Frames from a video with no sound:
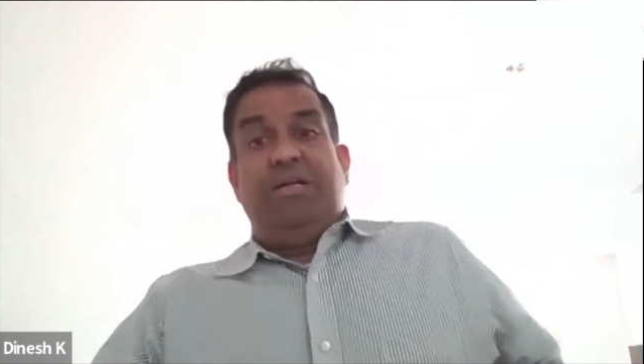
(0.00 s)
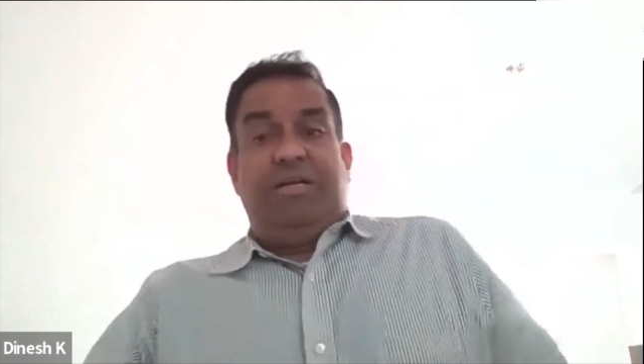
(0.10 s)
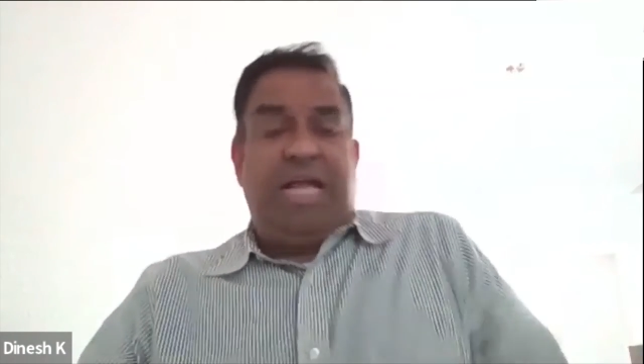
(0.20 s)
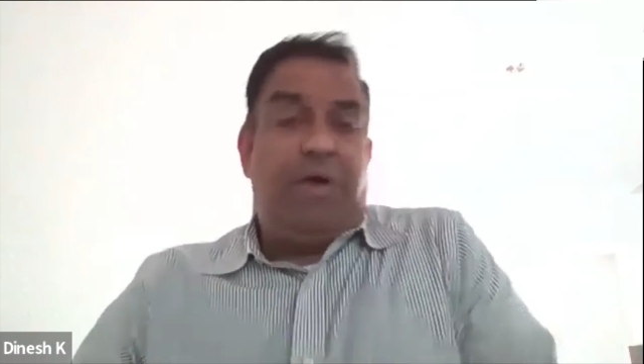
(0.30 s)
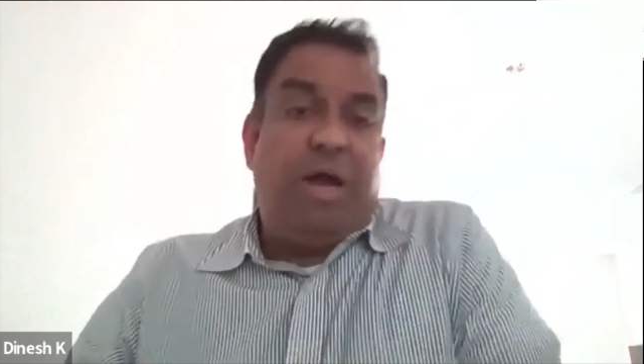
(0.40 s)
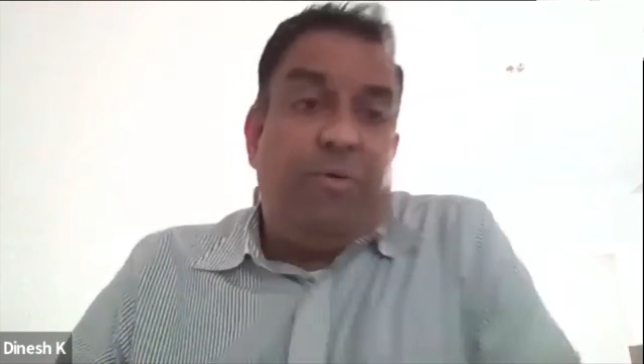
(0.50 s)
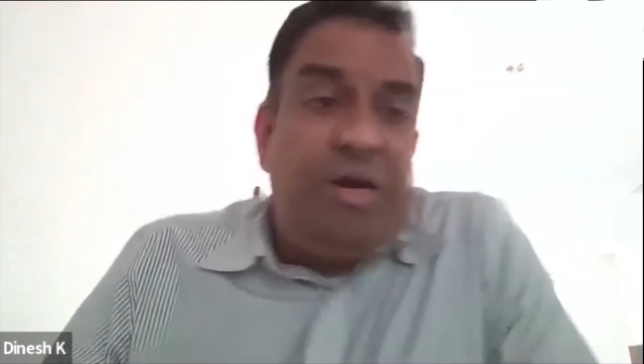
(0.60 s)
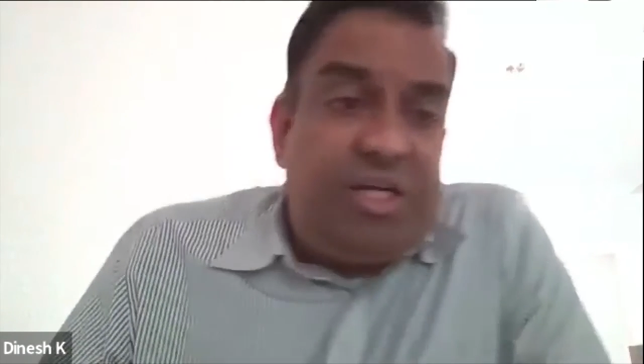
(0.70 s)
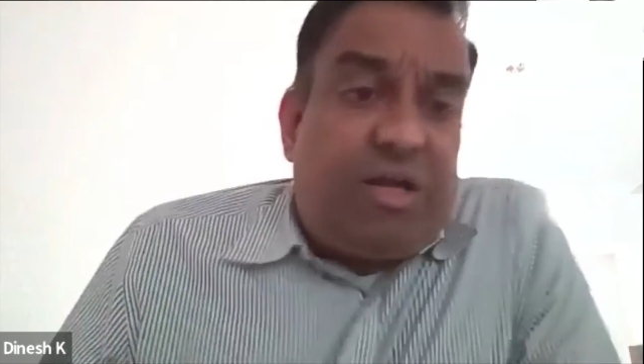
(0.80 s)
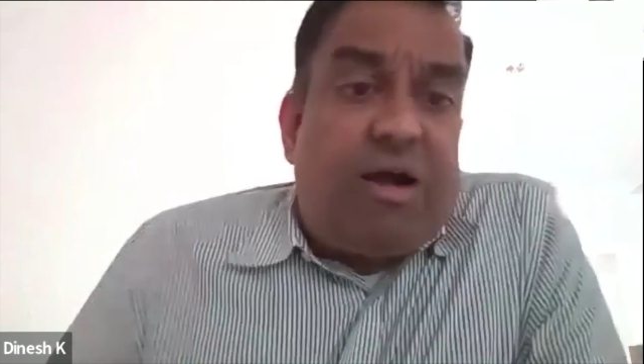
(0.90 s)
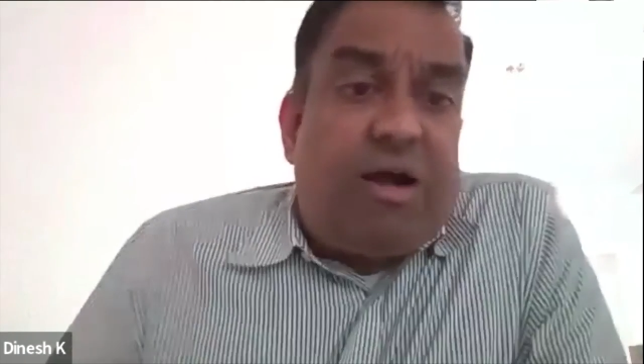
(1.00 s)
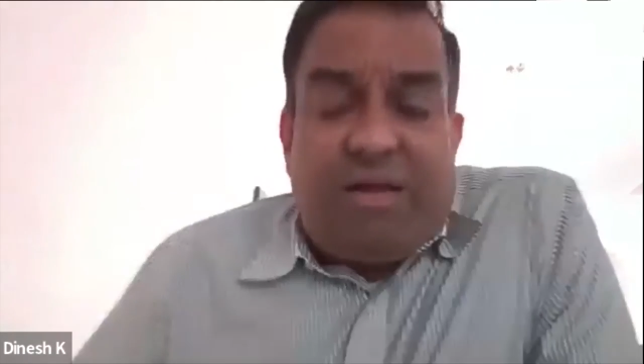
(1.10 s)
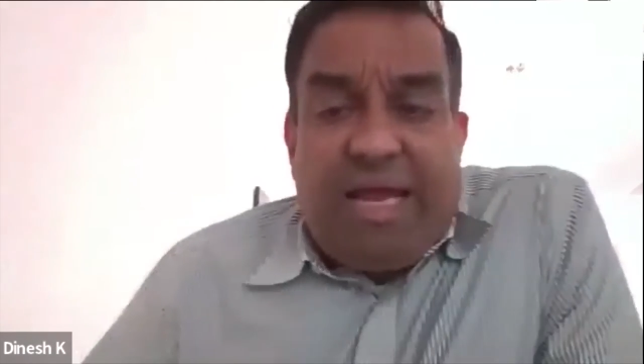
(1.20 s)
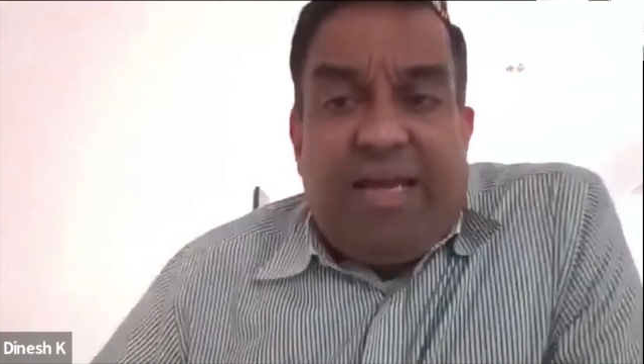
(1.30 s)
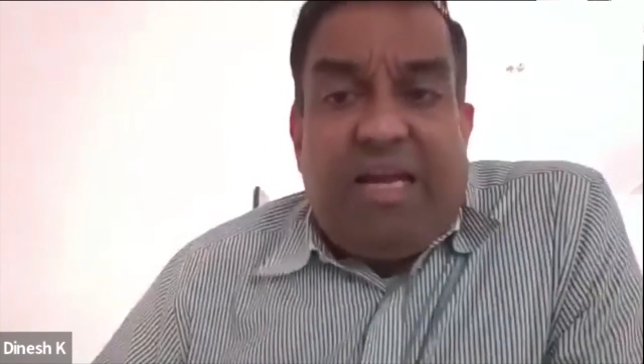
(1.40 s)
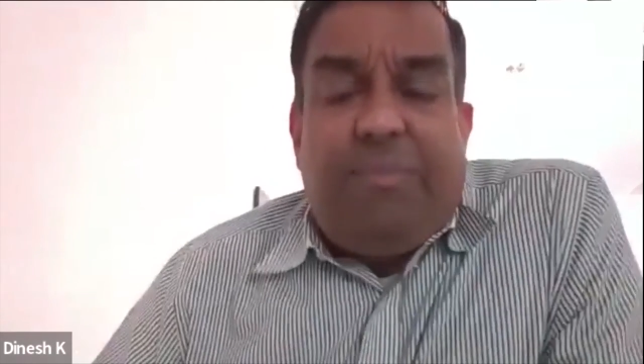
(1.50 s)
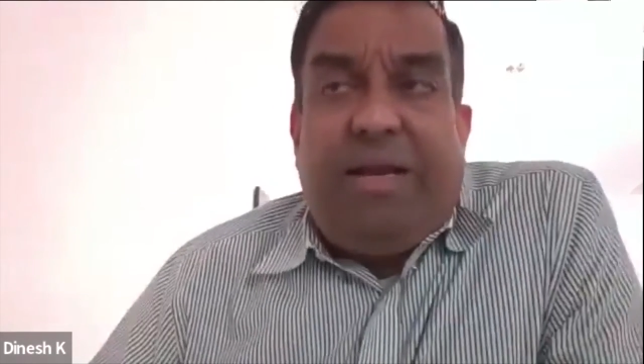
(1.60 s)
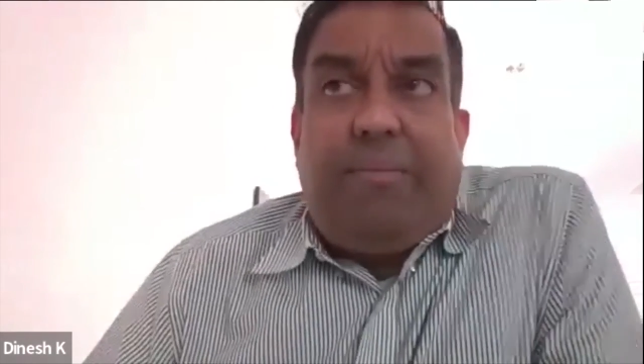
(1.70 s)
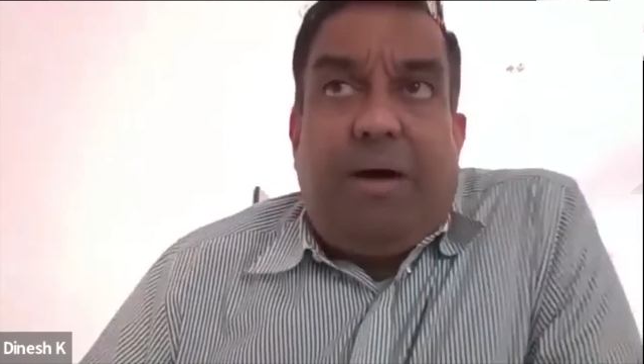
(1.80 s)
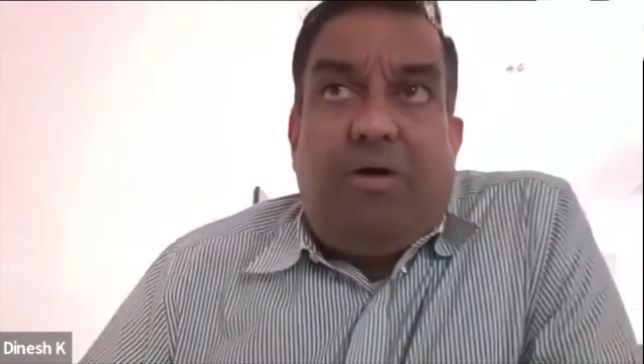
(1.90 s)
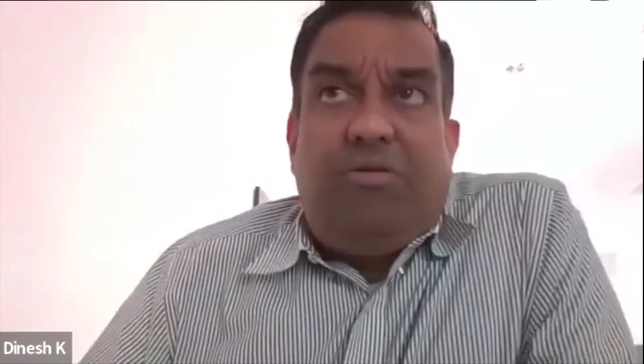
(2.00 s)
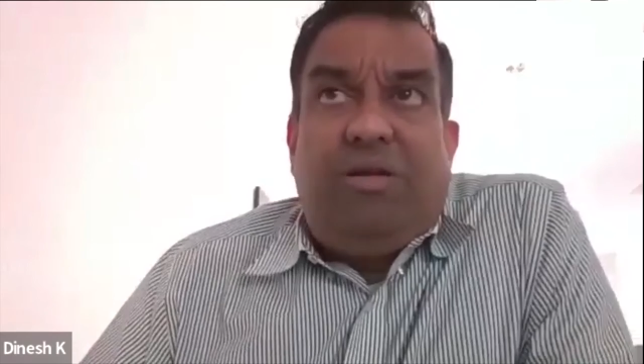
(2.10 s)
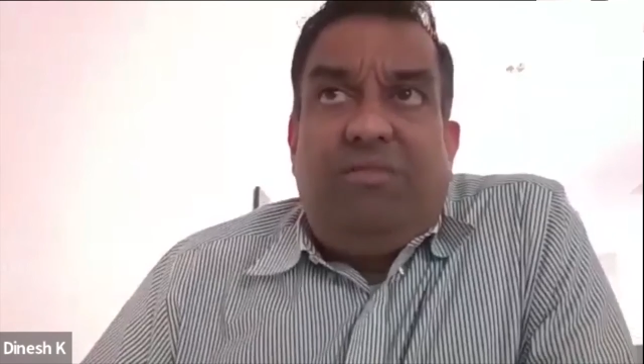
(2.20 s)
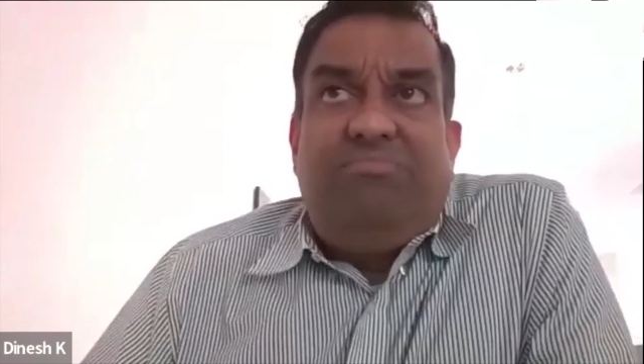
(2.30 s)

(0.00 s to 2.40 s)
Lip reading: Now I want to talk a little bit about